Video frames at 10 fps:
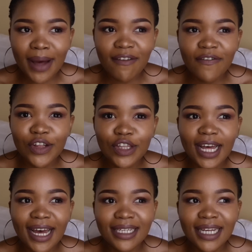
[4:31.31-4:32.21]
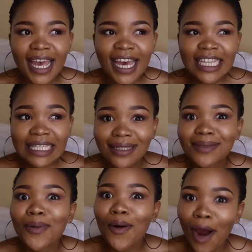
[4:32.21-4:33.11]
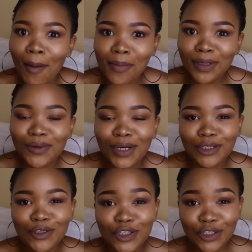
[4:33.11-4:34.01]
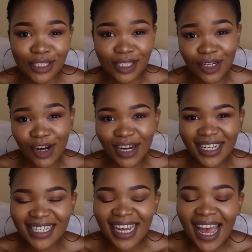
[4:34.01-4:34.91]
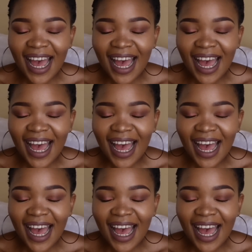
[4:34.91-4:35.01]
I feel that this is probably where you should start,